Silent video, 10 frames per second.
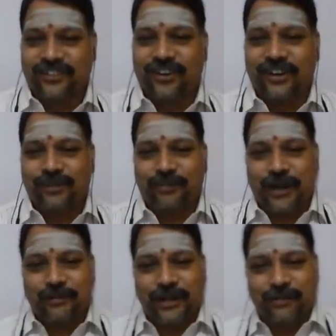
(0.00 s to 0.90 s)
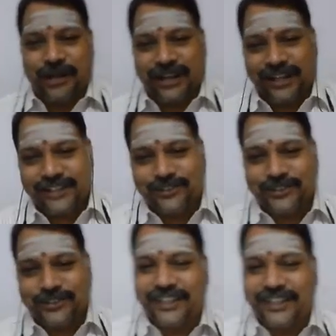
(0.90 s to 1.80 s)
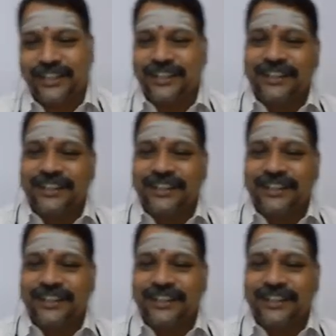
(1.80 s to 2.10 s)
called the primary marketing society,